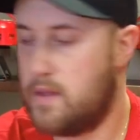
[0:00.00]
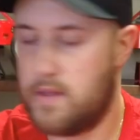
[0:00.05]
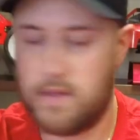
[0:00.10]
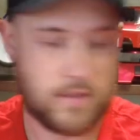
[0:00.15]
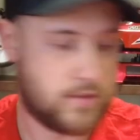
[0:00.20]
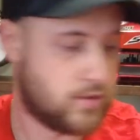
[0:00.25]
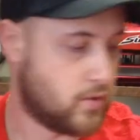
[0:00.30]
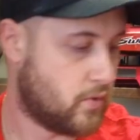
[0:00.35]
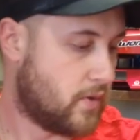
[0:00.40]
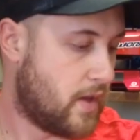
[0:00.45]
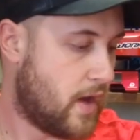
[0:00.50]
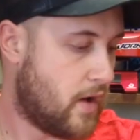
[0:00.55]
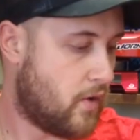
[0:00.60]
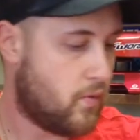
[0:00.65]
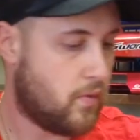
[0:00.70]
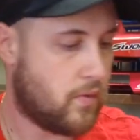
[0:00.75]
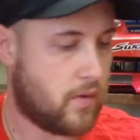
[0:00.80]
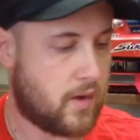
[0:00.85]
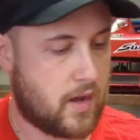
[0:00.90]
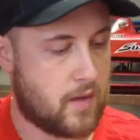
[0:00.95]
So
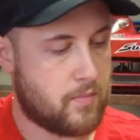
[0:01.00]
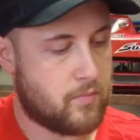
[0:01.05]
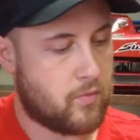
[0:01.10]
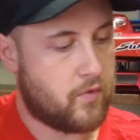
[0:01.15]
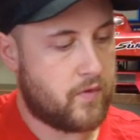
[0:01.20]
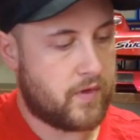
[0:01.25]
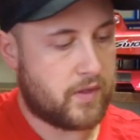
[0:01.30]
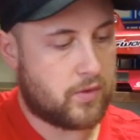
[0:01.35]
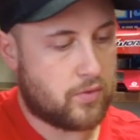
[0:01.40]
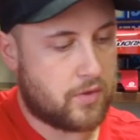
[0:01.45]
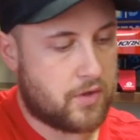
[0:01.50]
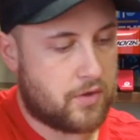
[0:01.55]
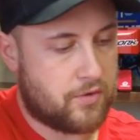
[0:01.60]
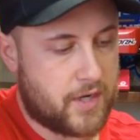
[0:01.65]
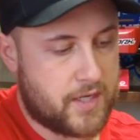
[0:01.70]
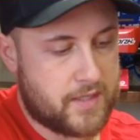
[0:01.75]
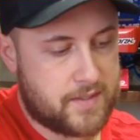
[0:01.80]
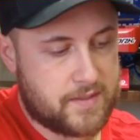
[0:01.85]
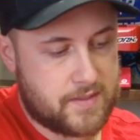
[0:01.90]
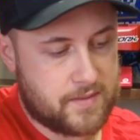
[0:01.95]
now I'm moving to the
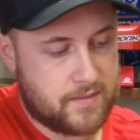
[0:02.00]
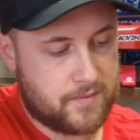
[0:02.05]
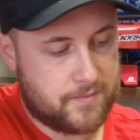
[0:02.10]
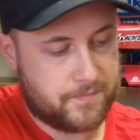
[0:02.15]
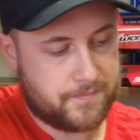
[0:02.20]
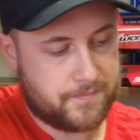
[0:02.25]
Reds.